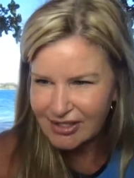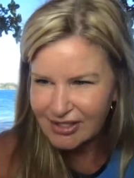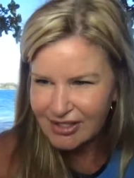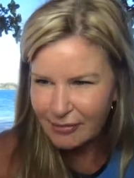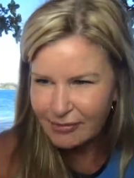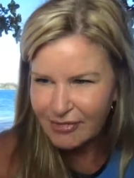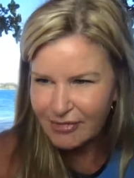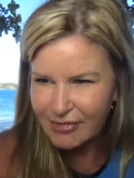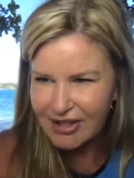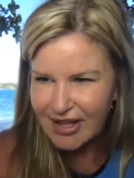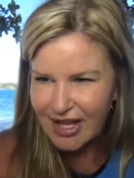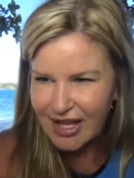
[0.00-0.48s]

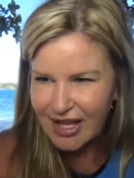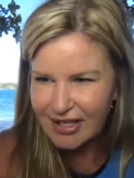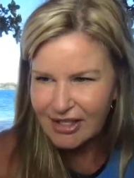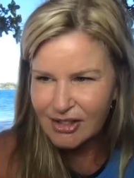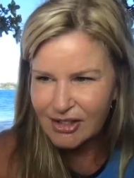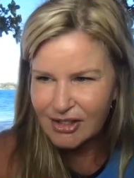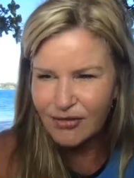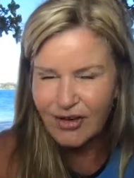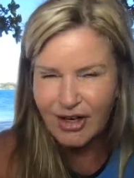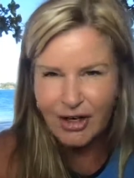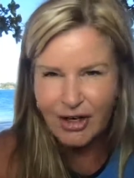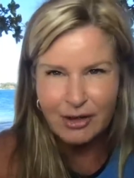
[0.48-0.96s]
something that
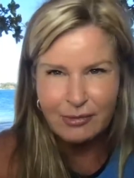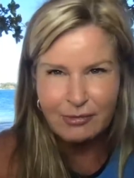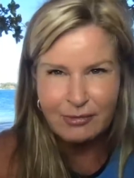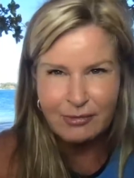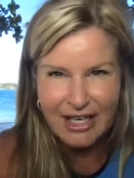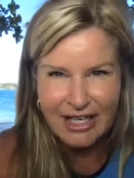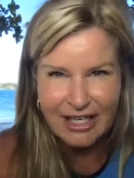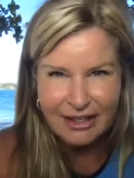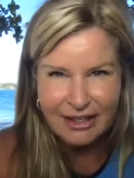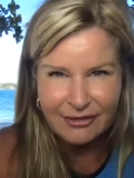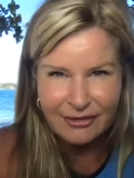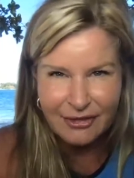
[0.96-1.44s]
is very
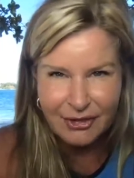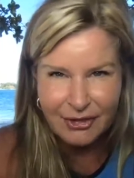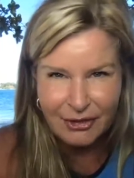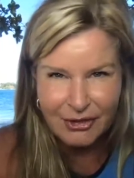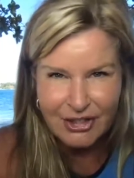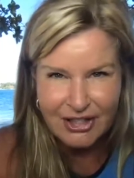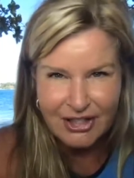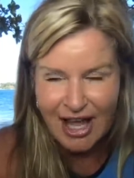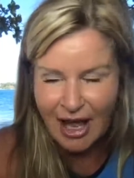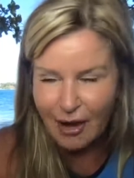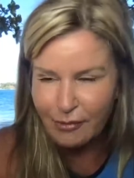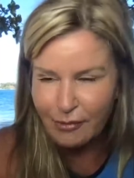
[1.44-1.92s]
meaningful
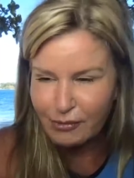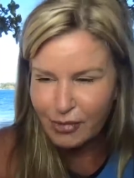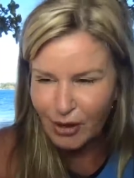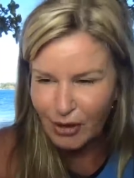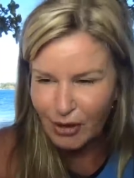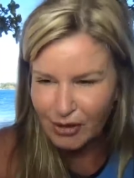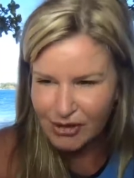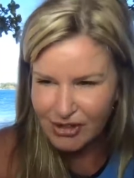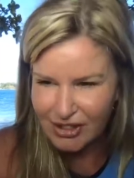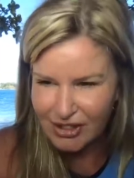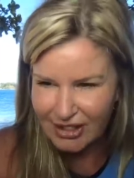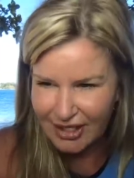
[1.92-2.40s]
to that
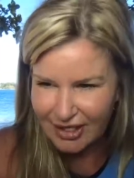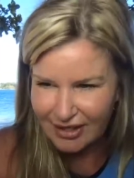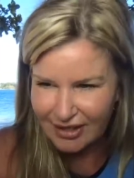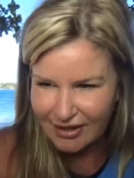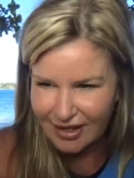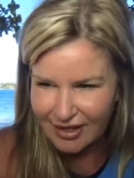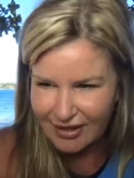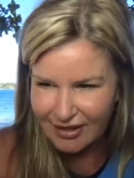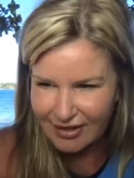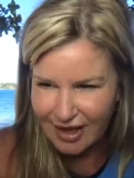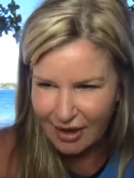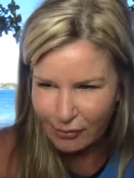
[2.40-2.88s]
person. I
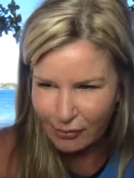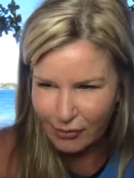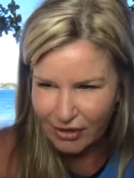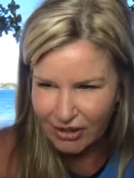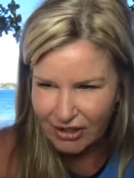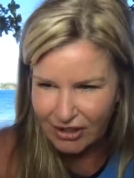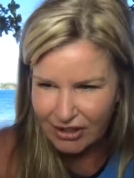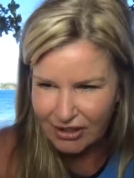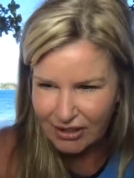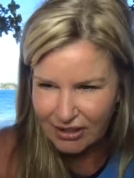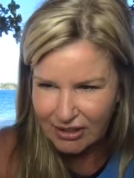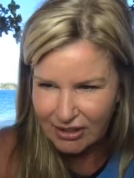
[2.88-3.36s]
think that
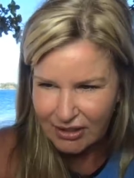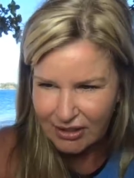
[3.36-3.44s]
would